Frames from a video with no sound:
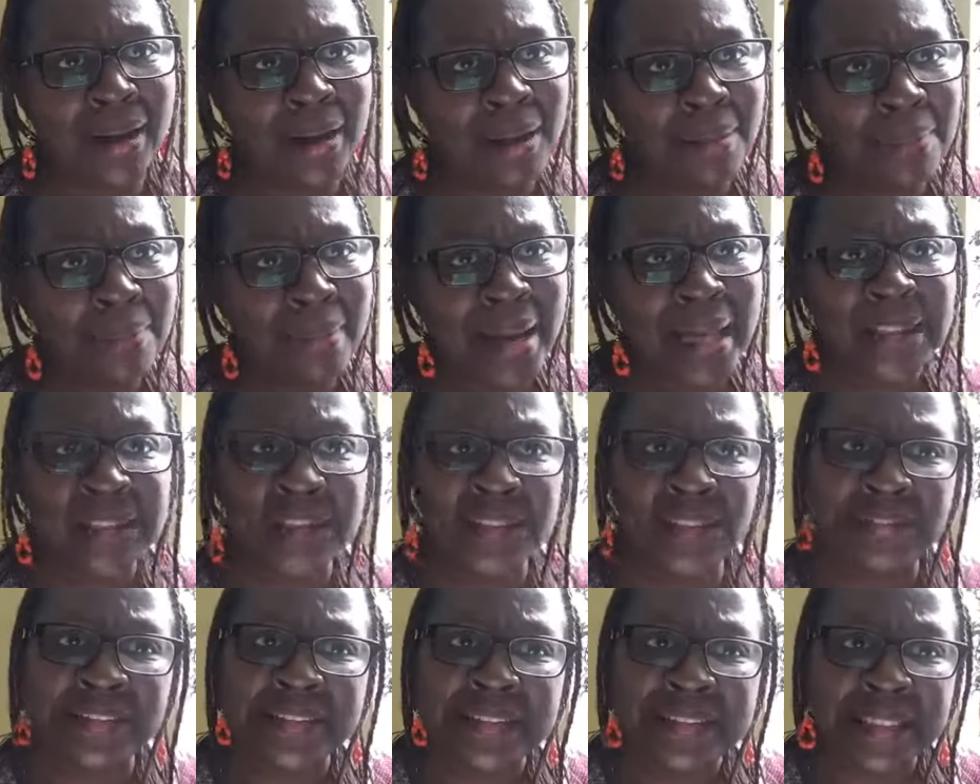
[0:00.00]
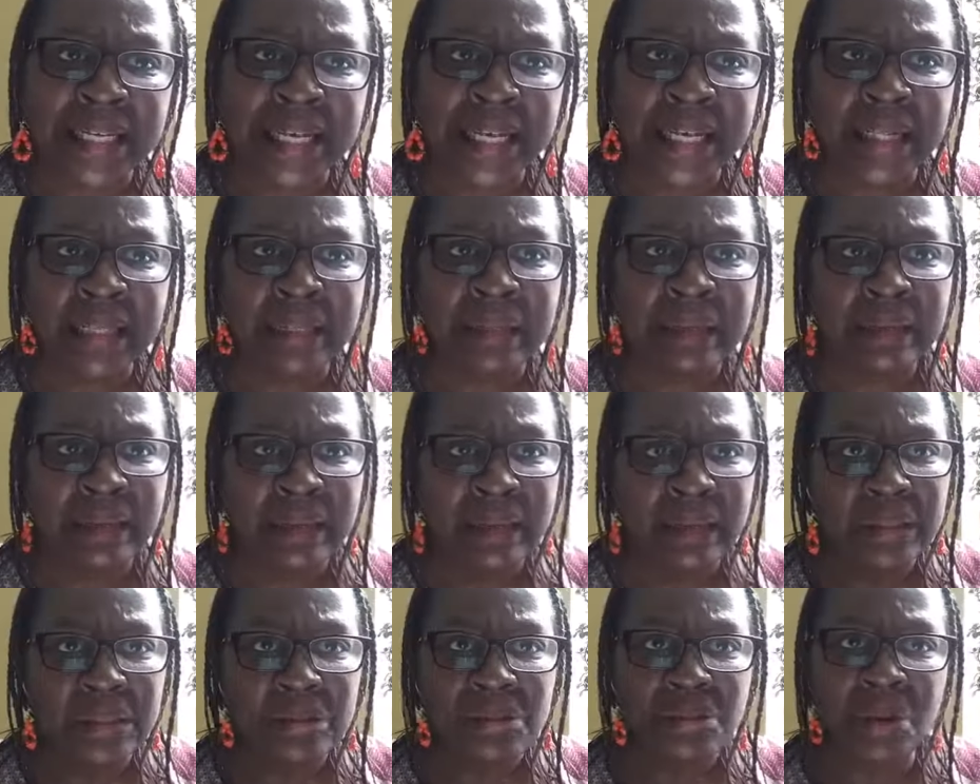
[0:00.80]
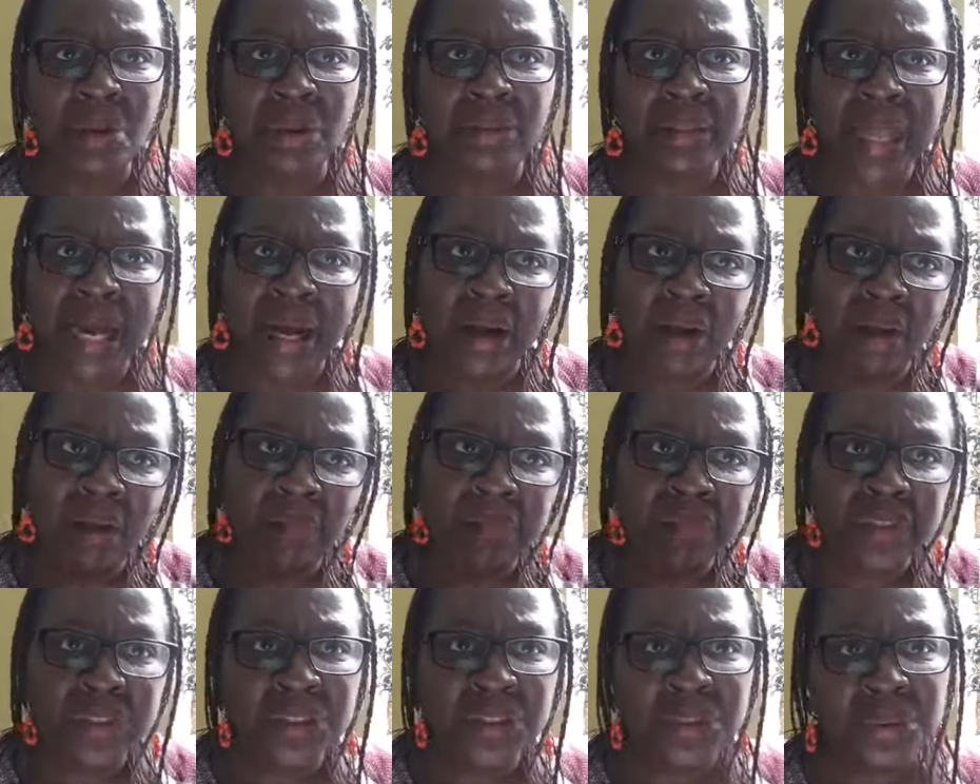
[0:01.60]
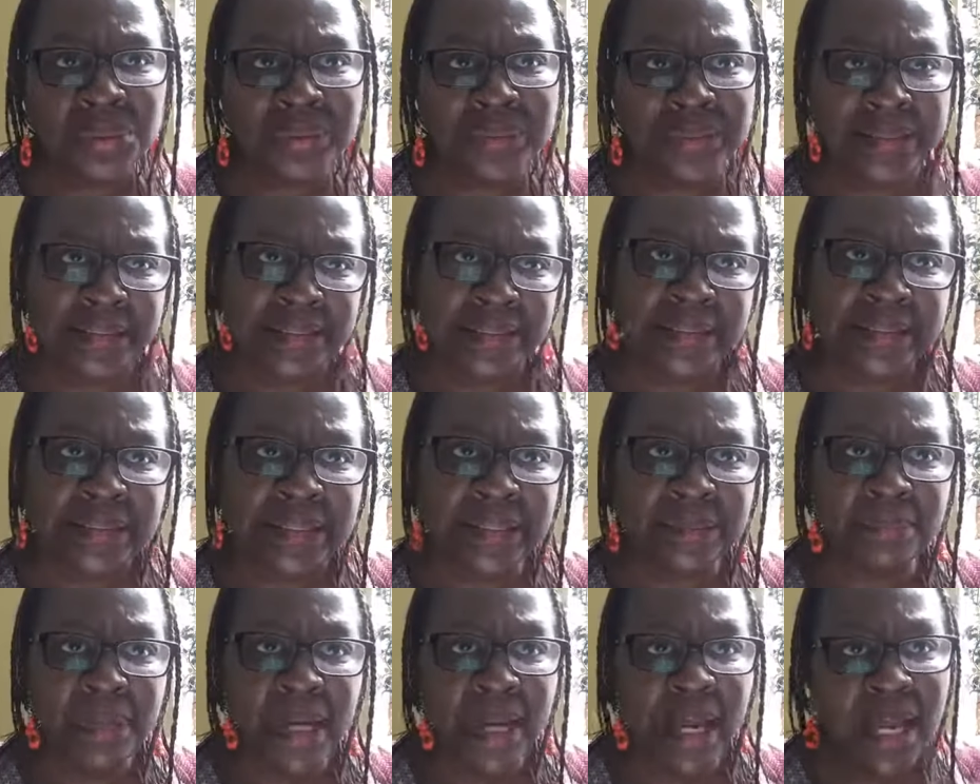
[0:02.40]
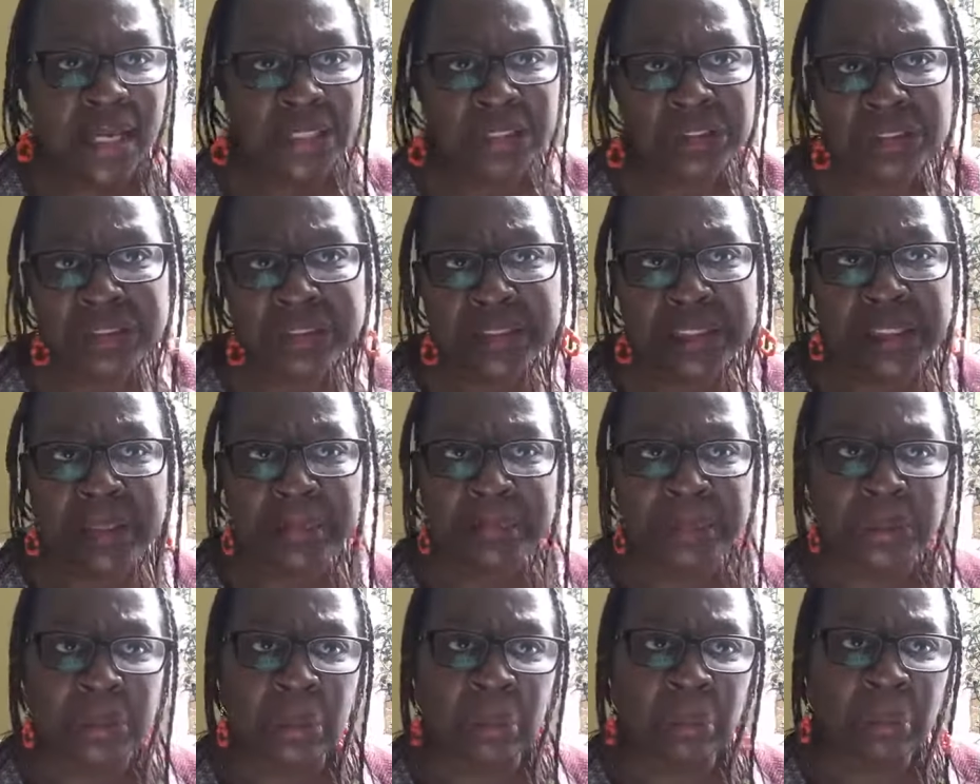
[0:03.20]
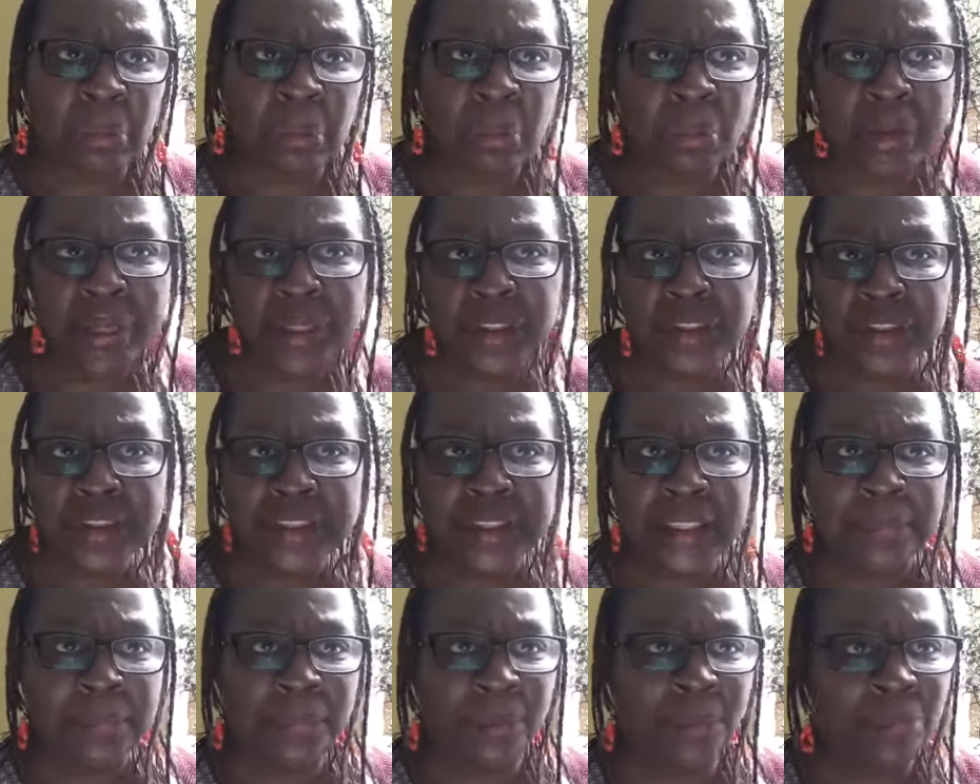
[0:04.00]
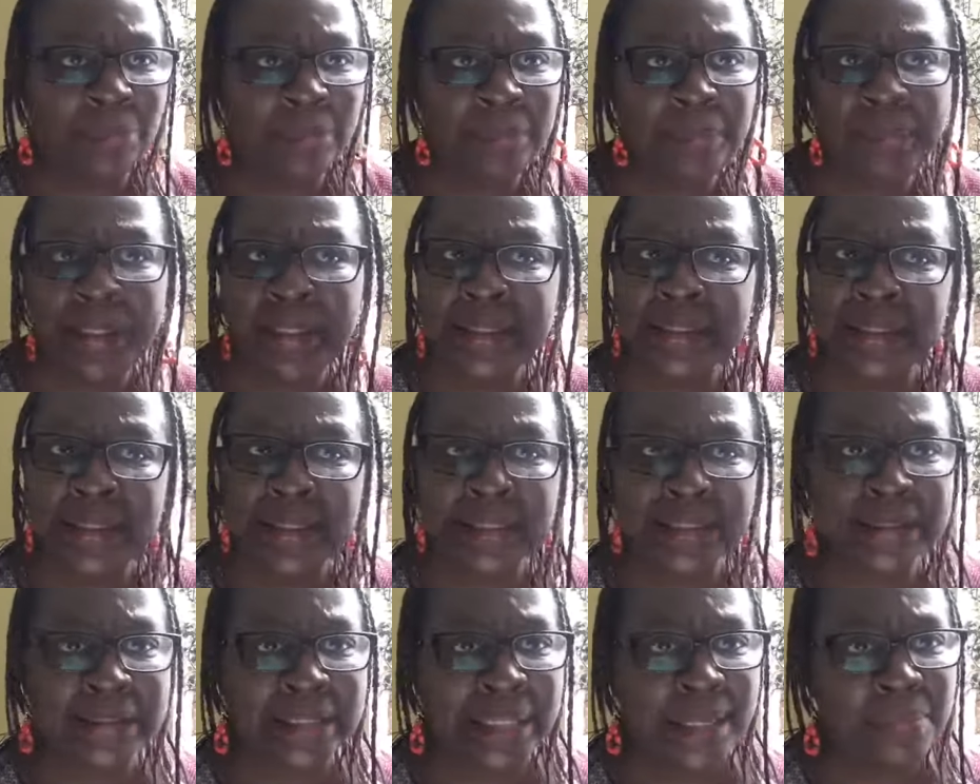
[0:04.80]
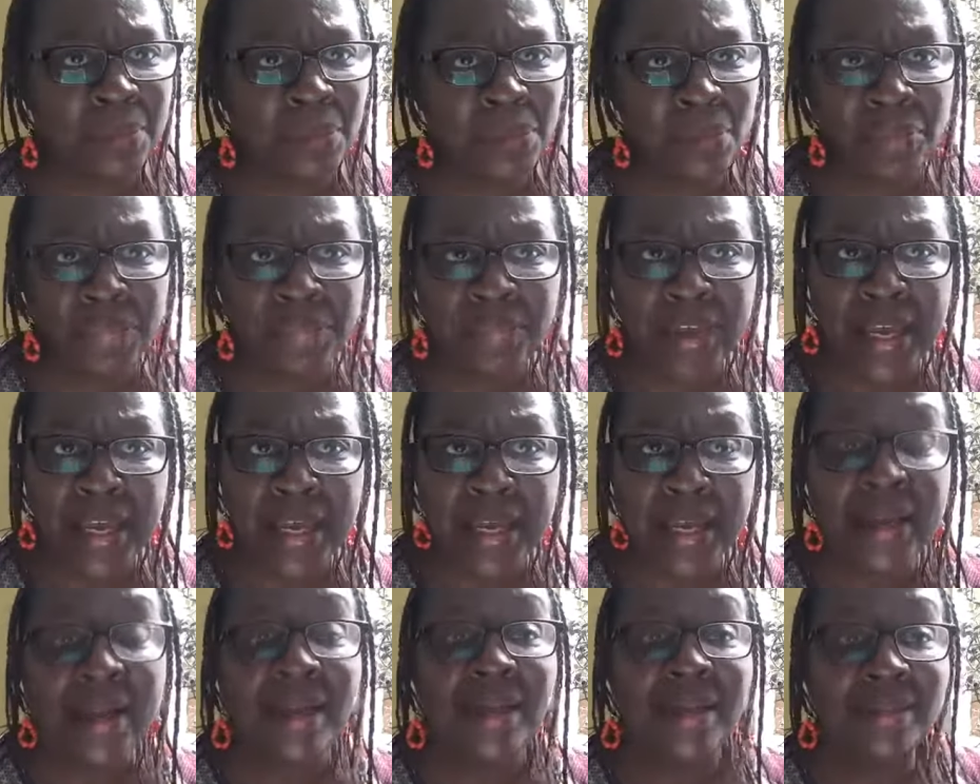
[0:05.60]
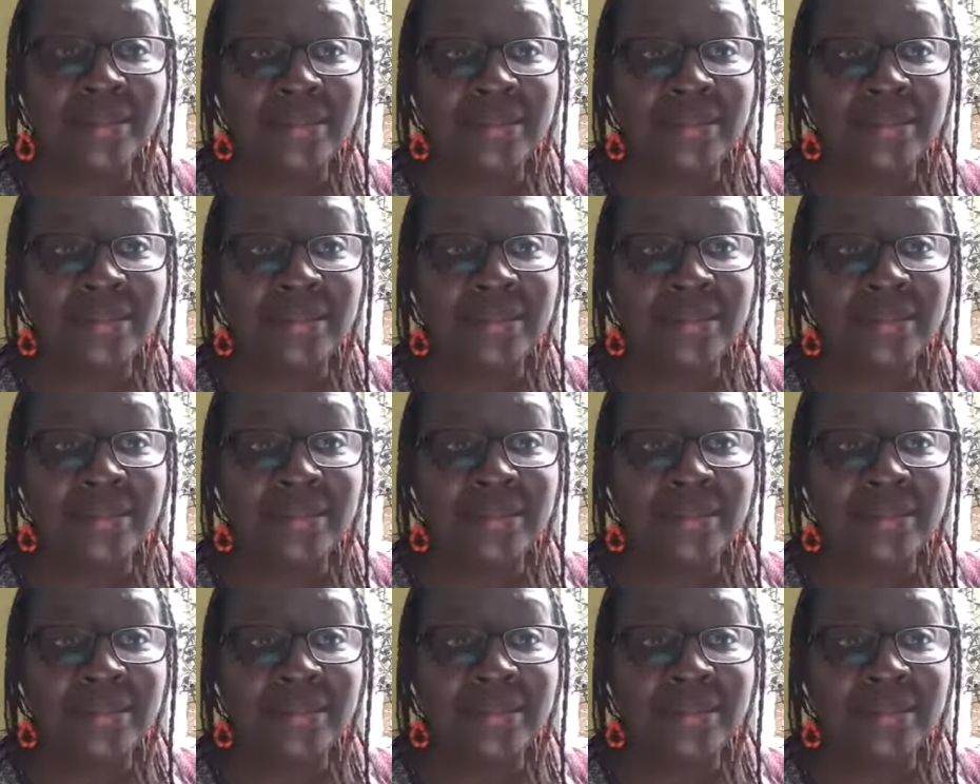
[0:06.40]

uh, mass of cell, you know, that comes into a system and just keeps on going, just keep on repeating the same old thing,